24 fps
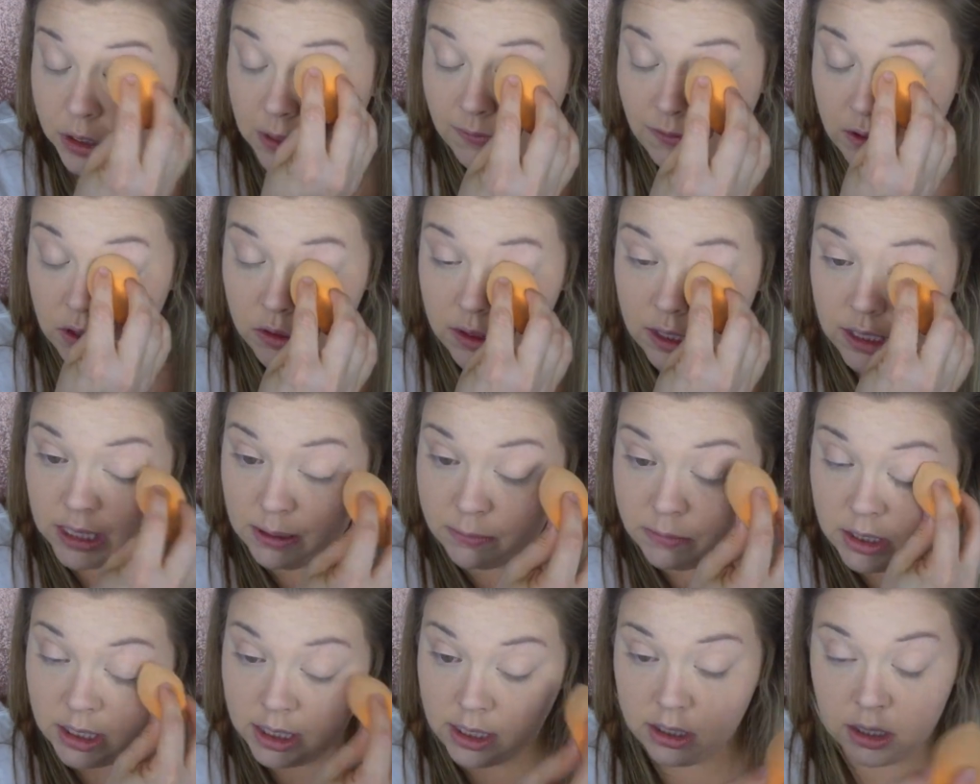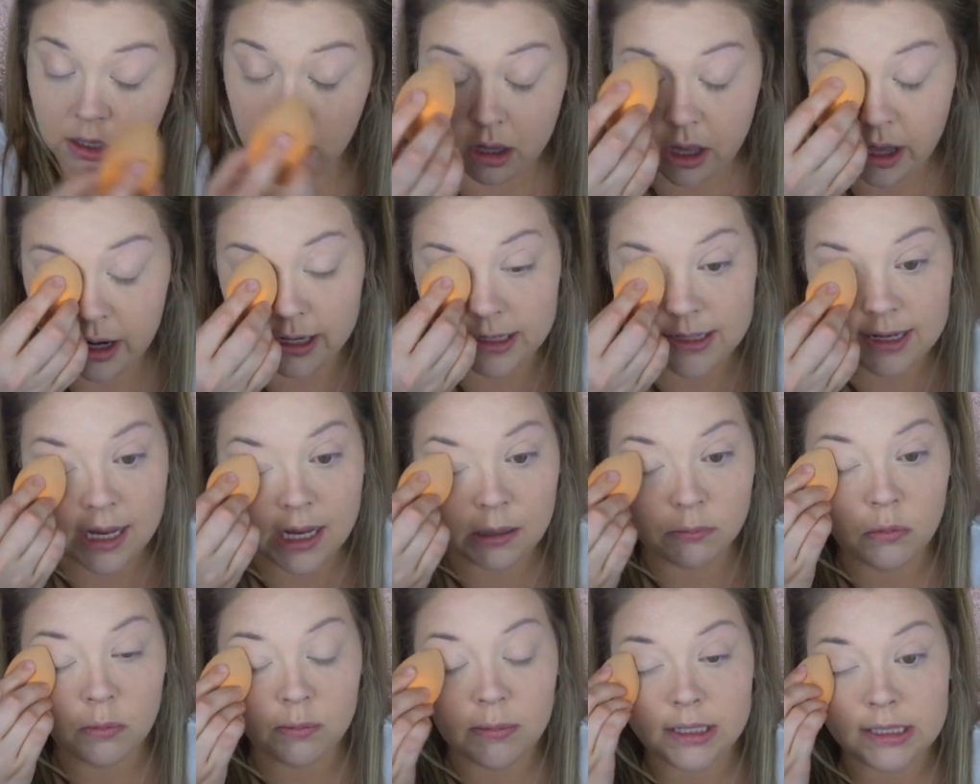If you think I'm taking a lot of
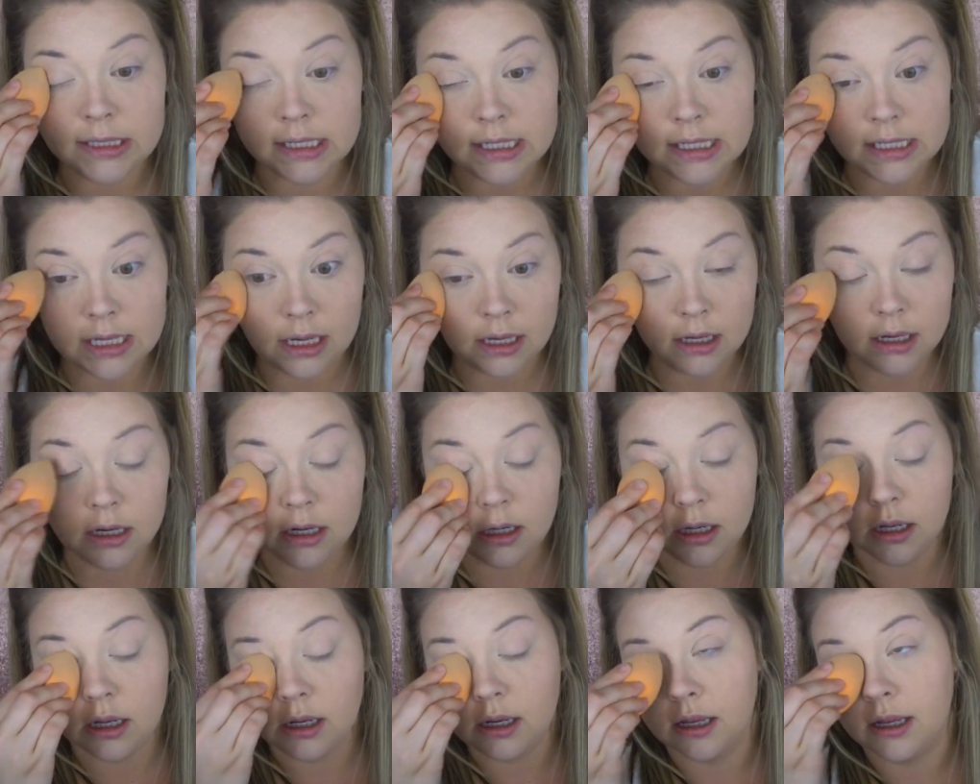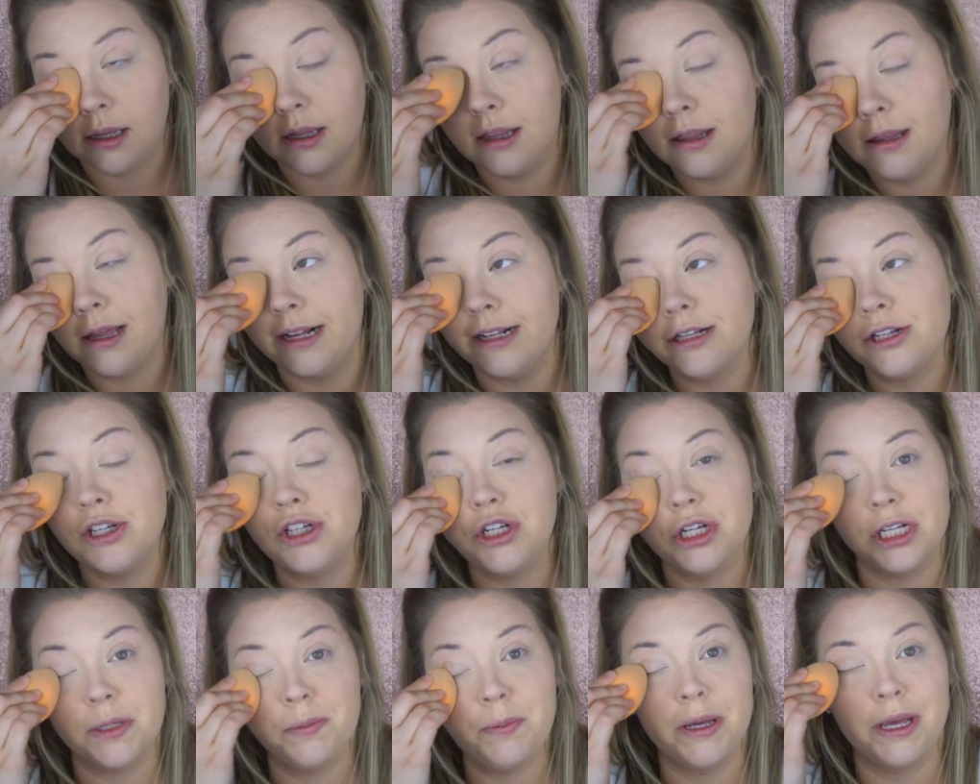time on my skin, that's
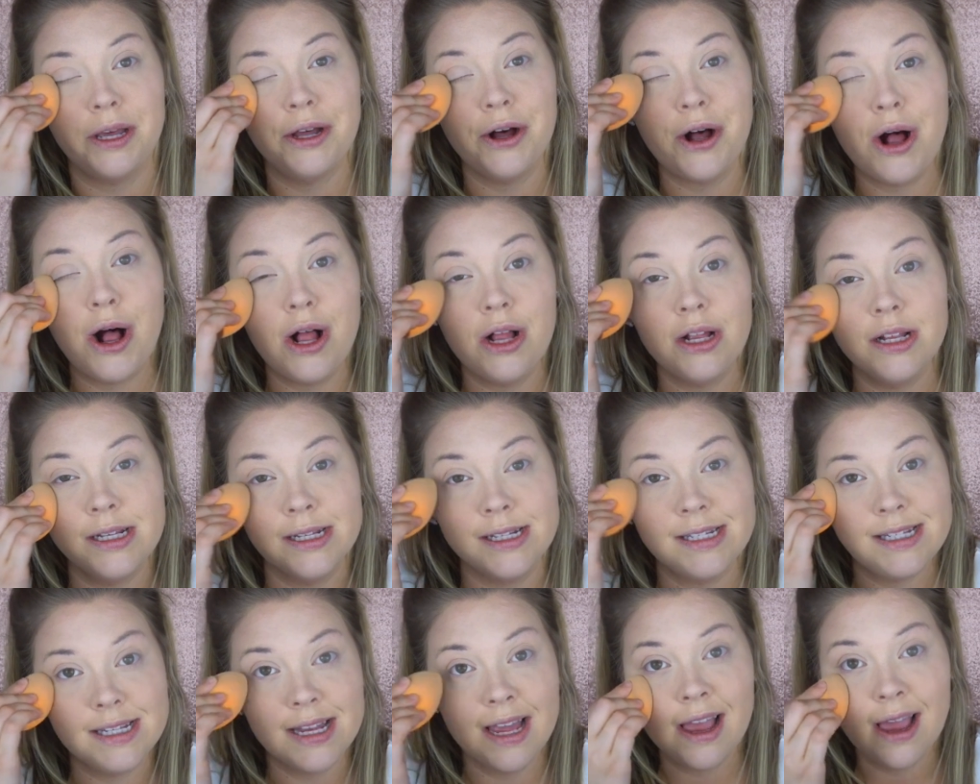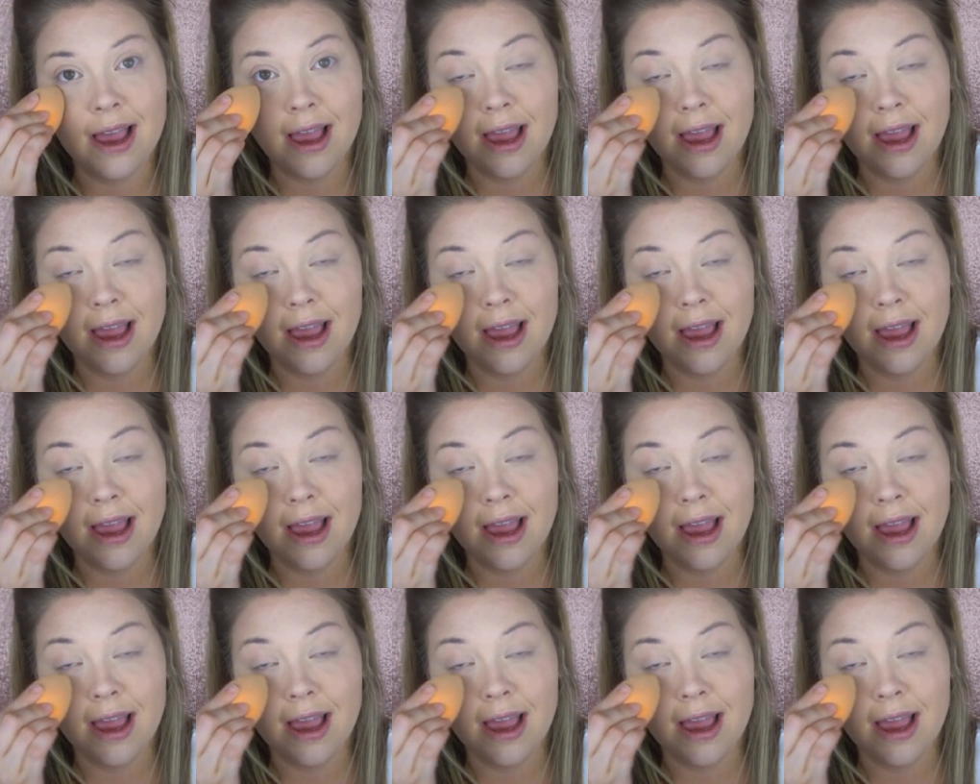just because